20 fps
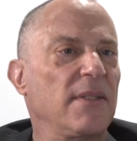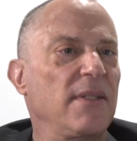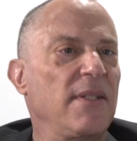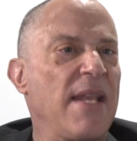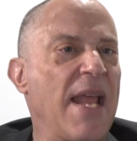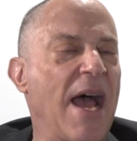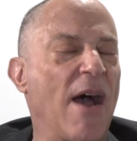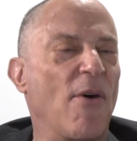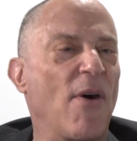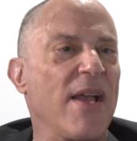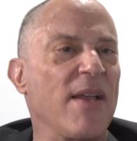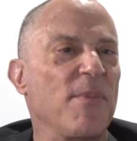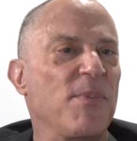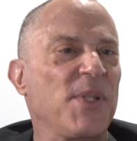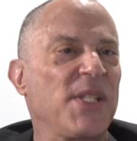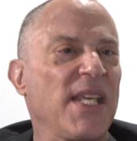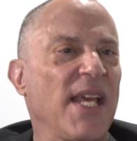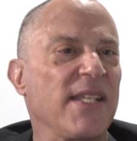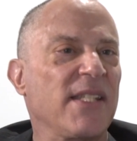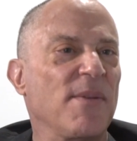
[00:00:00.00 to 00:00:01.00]
Now I
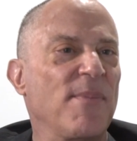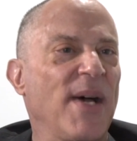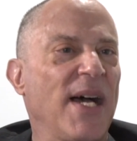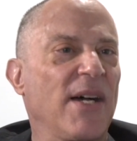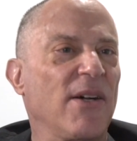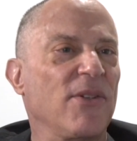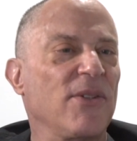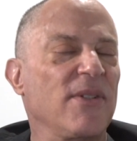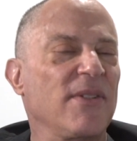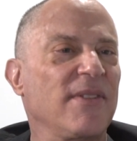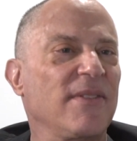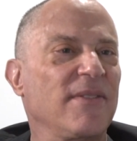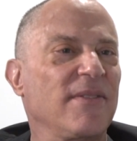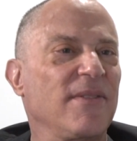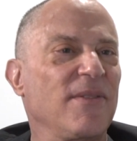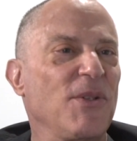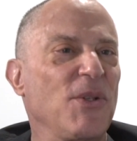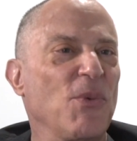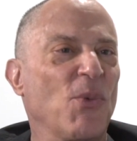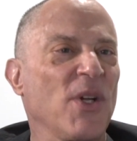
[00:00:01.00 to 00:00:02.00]
obsess about
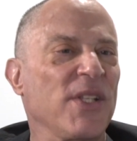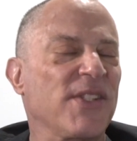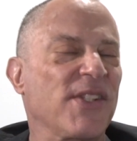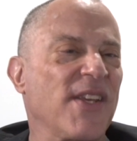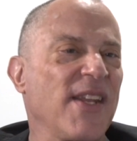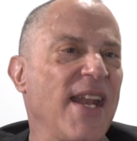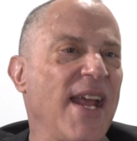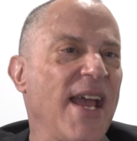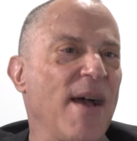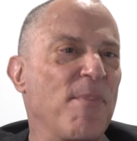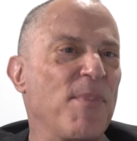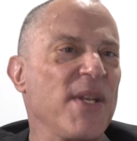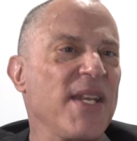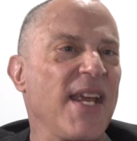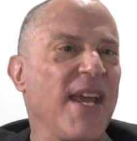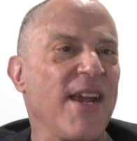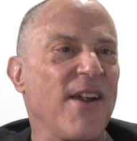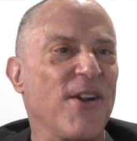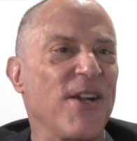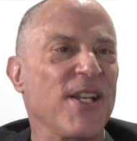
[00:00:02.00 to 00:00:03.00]
what's going to happen to
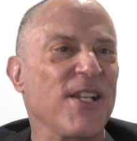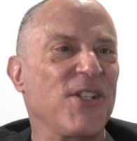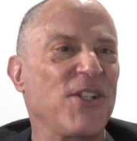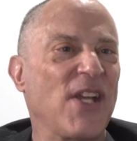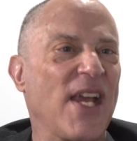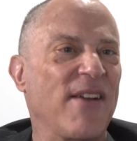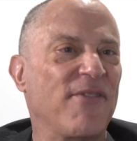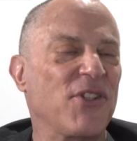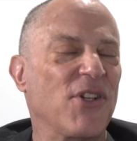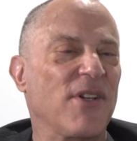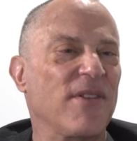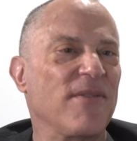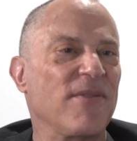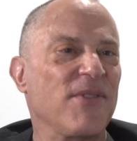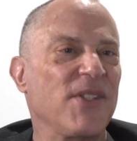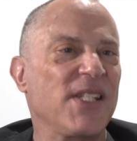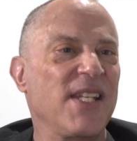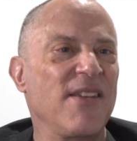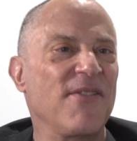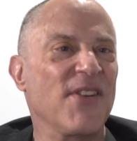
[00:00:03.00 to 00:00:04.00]
Heritage after
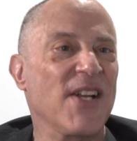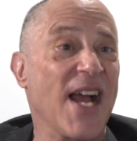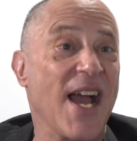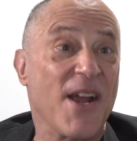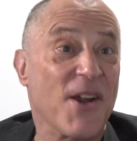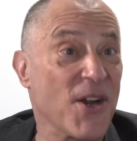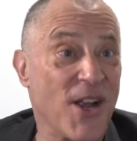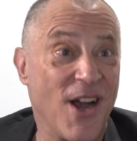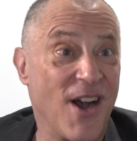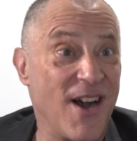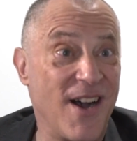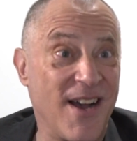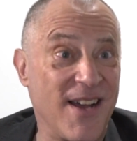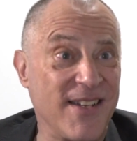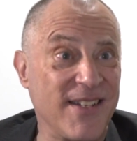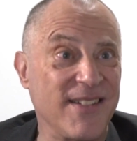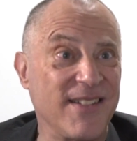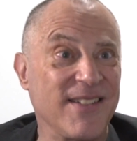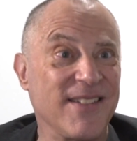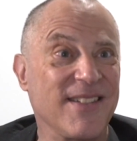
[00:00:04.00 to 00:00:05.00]
Steve and I are
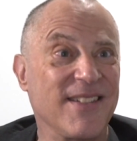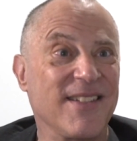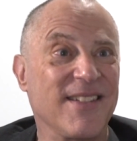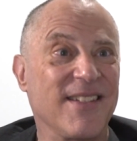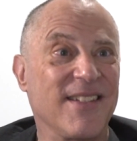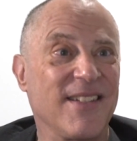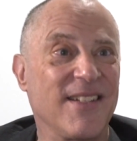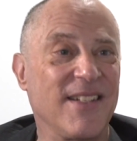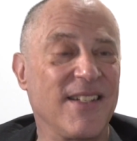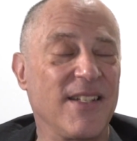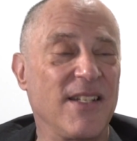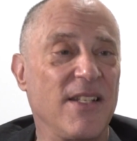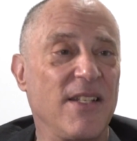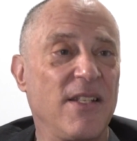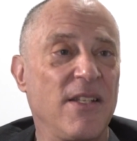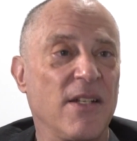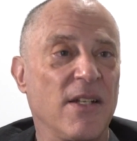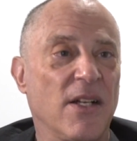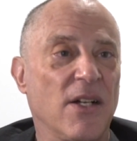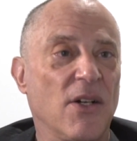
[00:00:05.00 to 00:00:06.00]
gone,
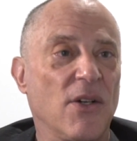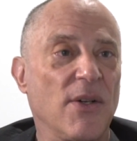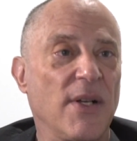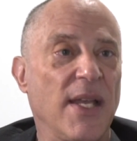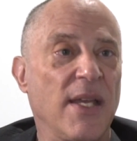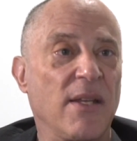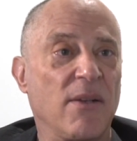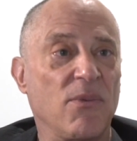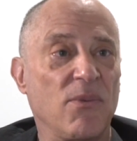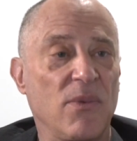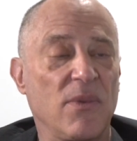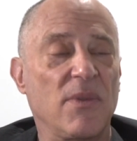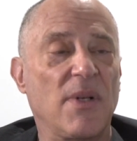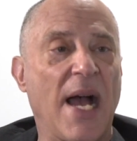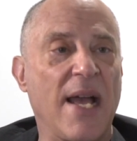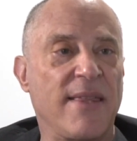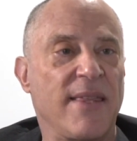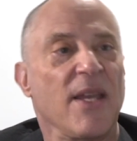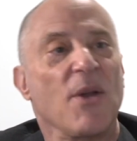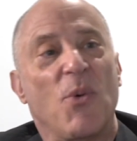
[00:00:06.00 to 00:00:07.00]
and
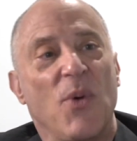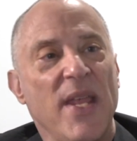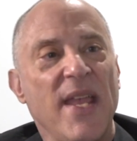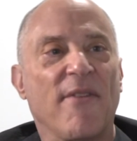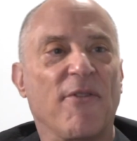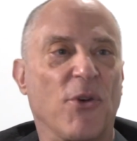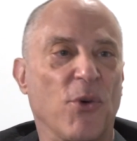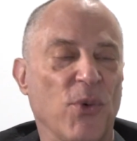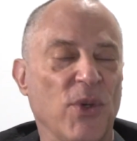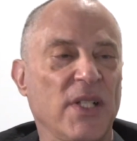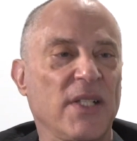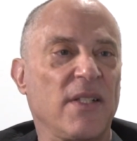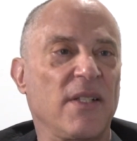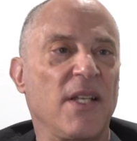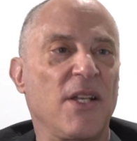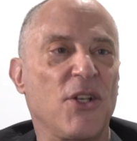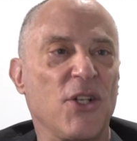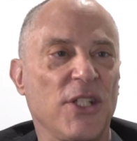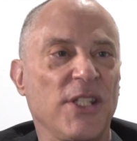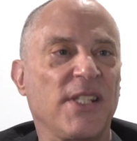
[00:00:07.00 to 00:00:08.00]
I think we have a
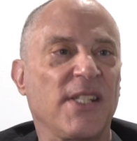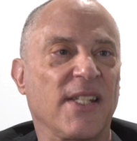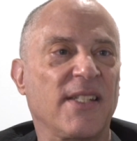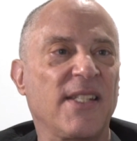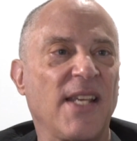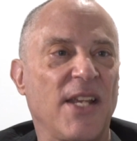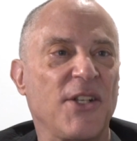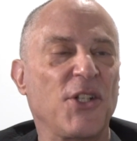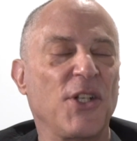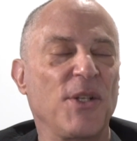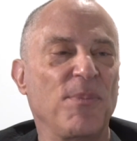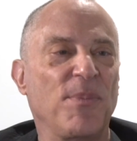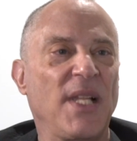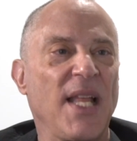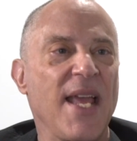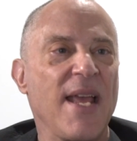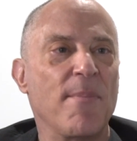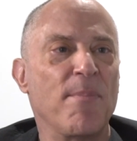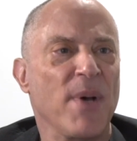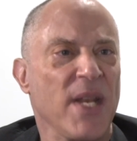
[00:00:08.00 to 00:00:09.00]
really good succession
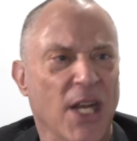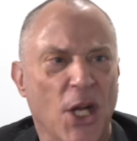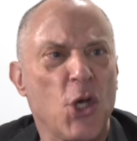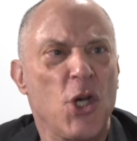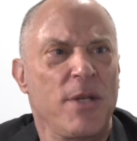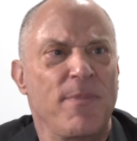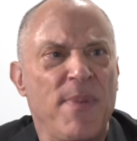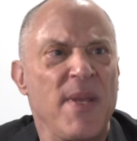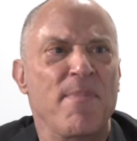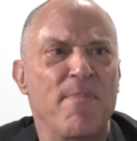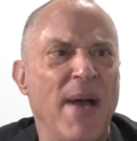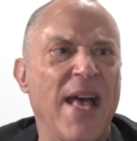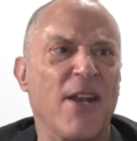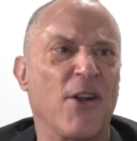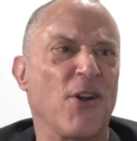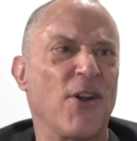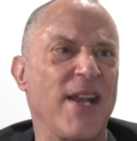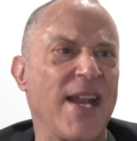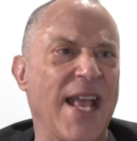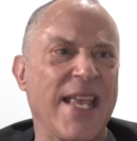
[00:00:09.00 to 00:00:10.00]
plan, but it could be
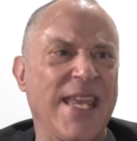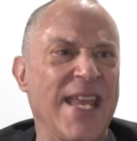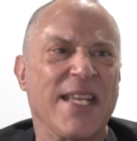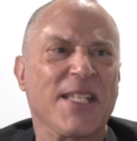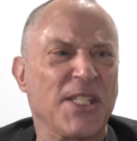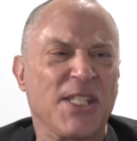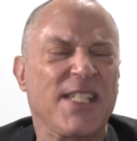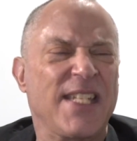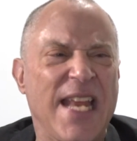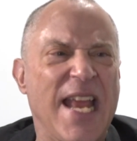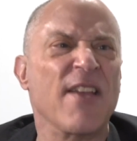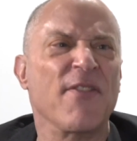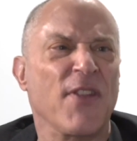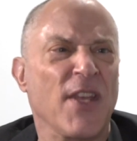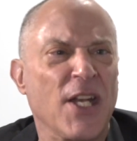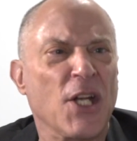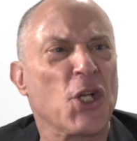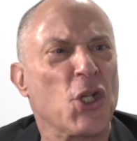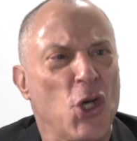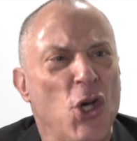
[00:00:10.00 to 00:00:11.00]
better, and I can't stand
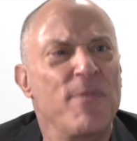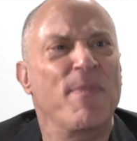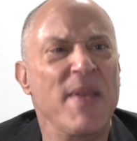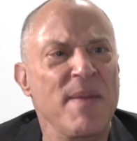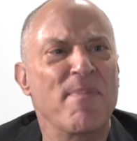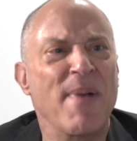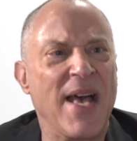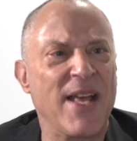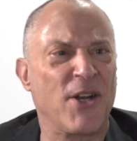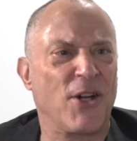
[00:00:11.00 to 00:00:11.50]
that it could be better.